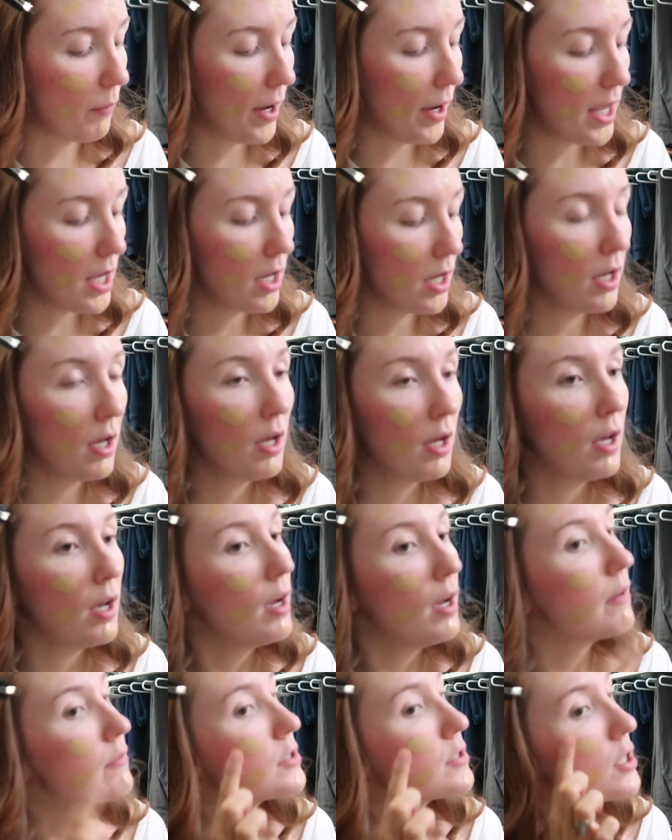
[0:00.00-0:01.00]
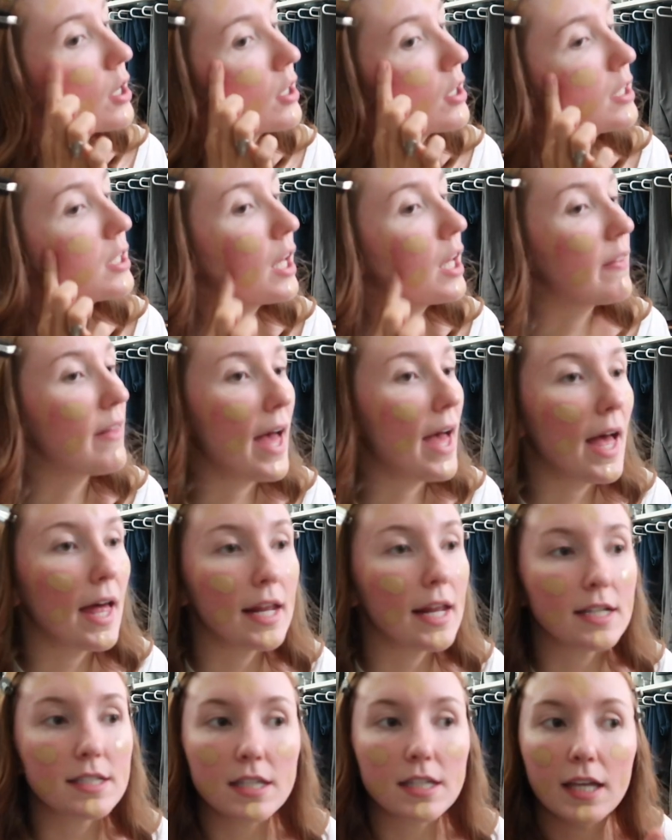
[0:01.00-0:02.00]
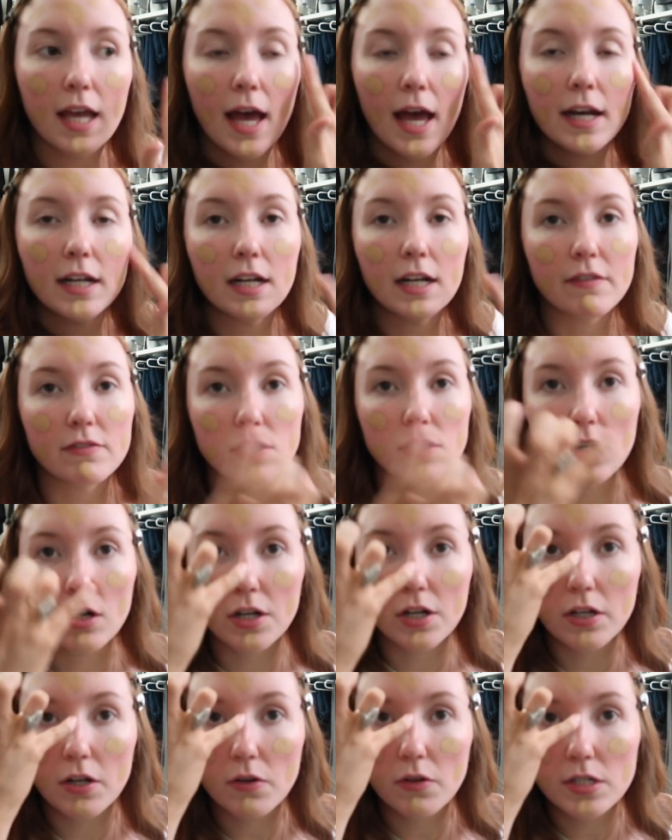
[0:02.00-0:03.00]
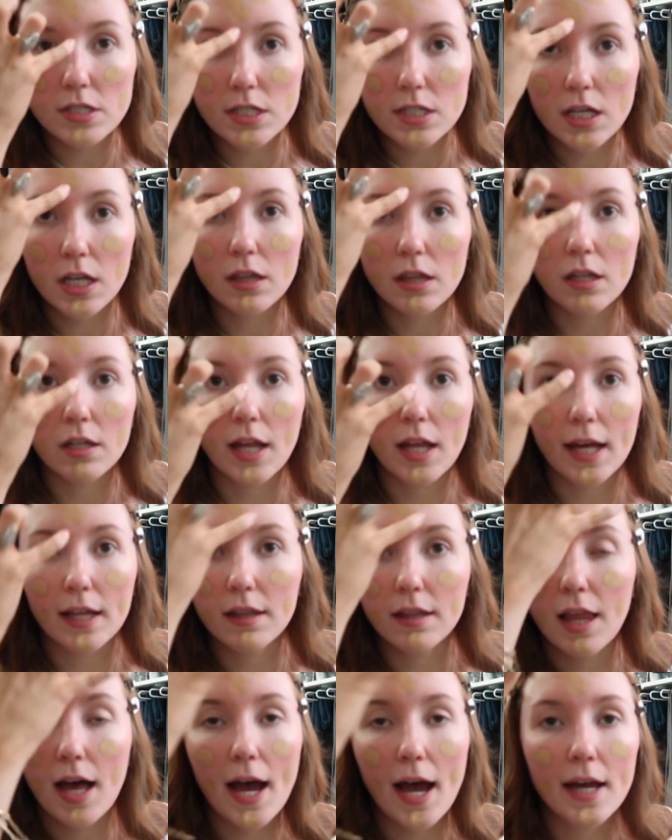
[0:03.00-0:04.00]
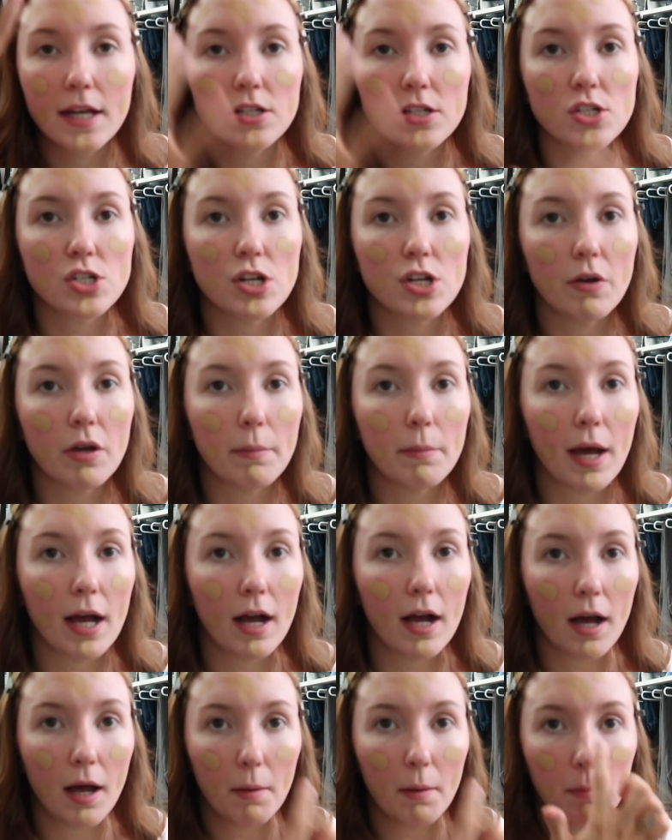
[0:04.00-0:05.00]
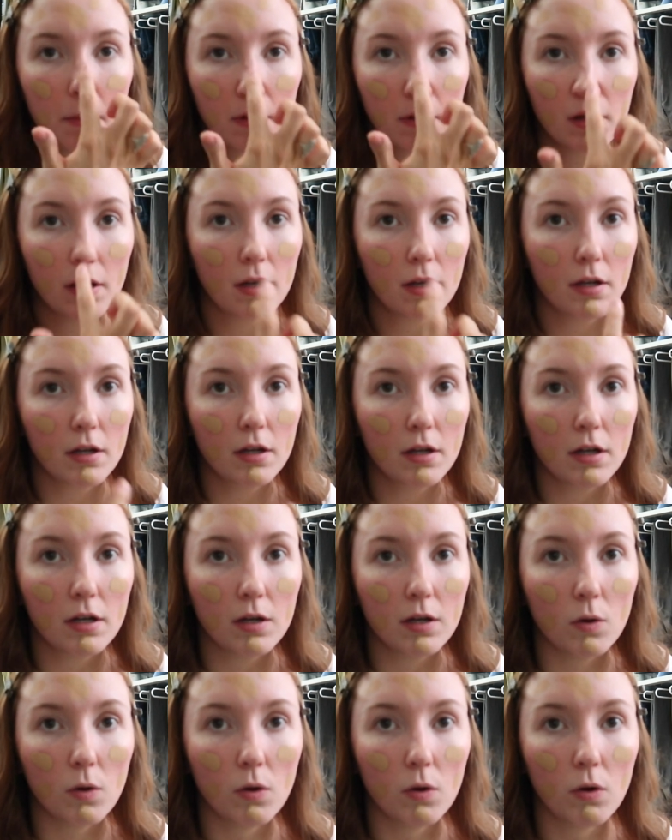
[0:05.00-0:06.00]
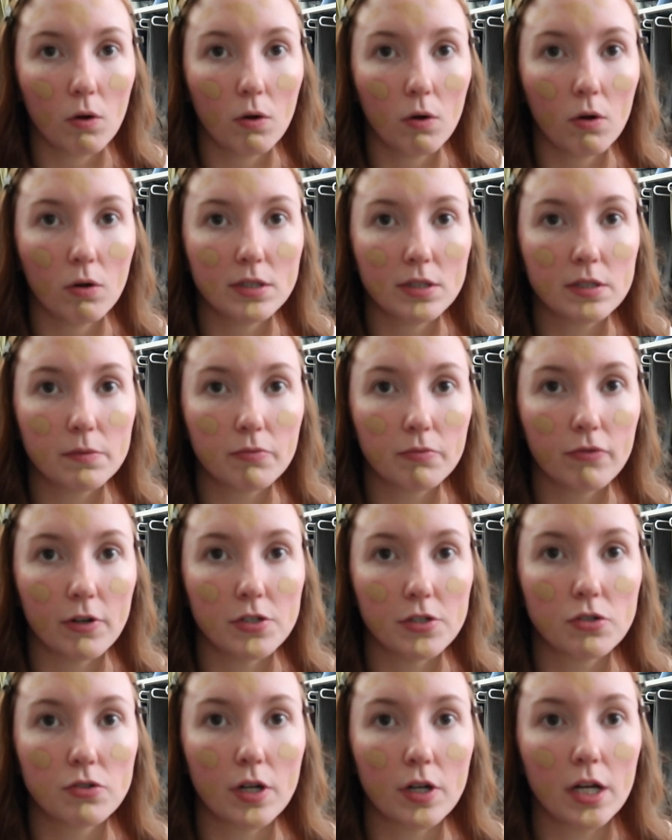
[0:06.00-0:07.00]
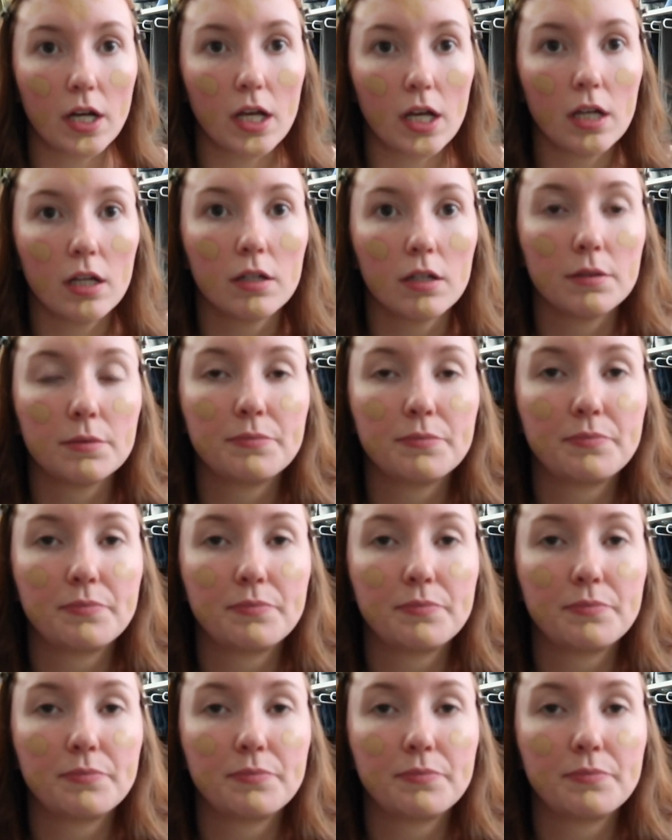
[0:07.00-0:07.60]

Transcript: wait. Started getting the headaches again and I've started noticing the like lines showing back up. Oh, it's frustrating.